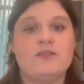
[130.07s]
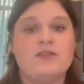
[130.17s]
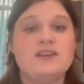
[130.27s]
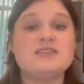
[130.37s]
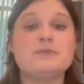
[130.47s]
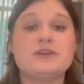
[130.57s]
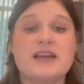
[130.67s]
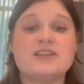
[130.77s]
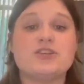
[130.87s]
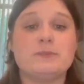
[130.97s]
This
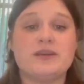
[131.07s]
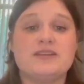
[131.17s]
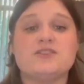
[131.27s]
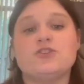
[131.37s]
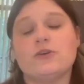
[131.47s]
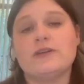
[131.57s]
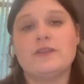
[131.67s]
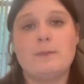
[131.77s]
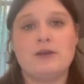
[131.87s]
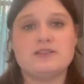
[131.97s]
protects your beads
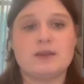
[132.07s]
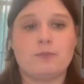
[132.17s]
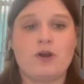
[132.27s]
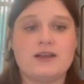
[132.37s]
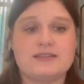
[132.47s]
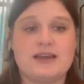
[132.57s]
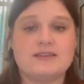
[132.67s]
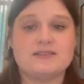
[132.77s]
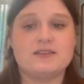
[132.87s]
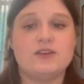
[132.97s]
during the melting
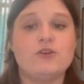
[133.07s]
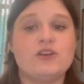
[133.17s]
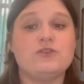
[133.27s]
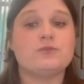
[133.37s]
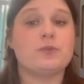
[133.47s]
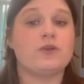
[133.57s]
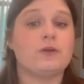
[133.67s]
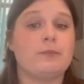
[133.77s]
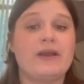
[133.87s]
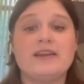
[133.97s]
process. You can use
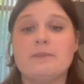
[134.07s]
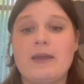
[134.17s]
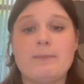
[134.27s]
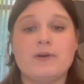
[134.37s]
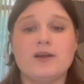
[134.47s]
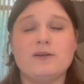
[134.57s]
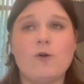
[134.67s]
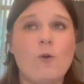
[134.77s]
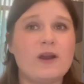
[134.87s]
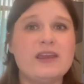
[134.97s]
Perler branded
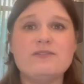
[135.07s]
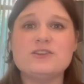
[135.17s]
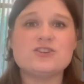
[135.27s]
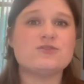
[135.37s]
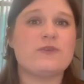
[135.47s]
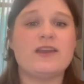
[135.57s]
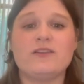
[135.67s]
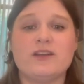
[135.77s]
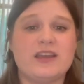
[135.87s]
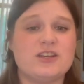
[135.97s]
paper, or even just
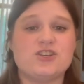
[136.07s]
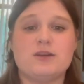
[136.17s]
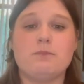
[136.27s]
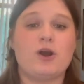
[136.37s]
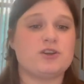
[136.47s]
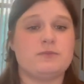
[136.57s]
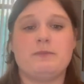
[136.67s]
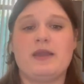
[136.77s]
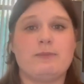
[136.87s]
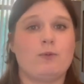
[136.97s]
regular kitchen
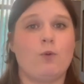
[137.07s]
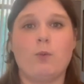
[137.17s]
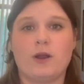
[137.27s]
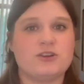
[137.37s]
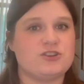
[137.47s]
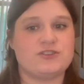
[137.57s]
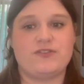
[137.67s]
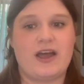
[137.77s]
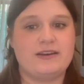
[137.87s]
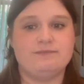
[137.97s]
parchment paper will work
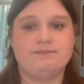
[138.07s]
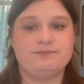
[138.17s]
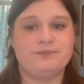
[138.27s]
just fine.